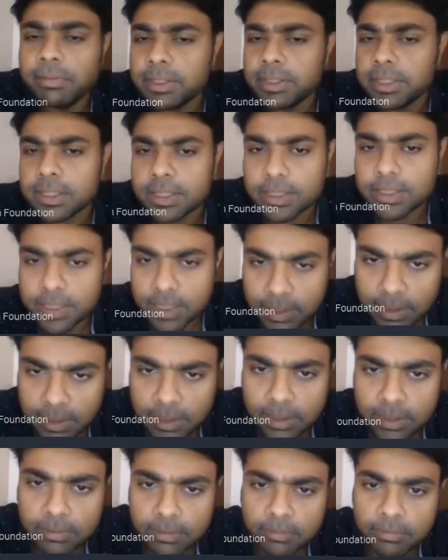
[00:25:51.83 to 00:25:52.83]
and which is
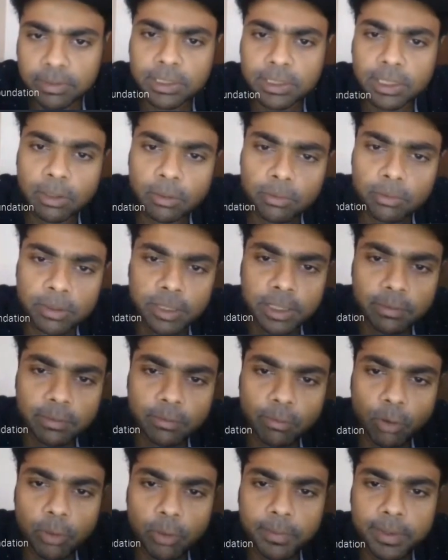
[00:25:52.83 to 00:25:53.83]
settled without
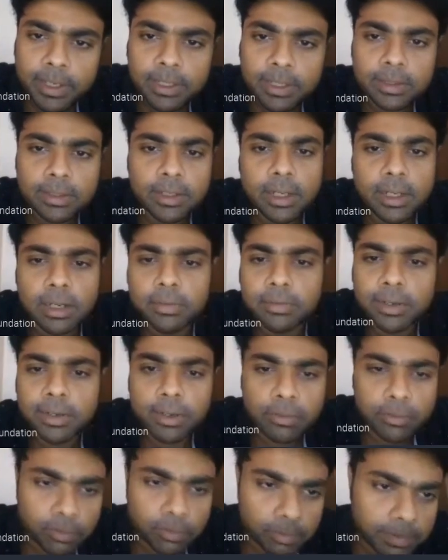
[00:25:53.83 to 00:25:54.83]
involving the
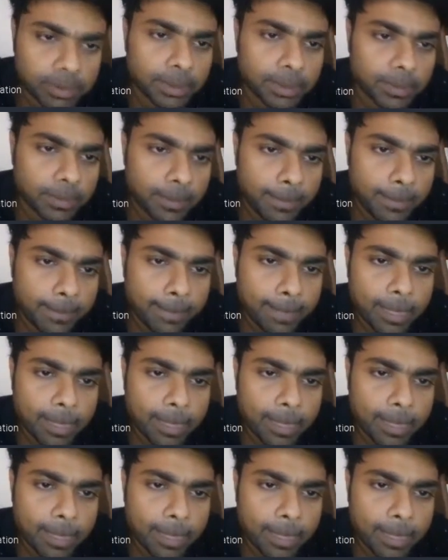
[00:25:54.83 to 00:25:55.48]
delivery of rupee.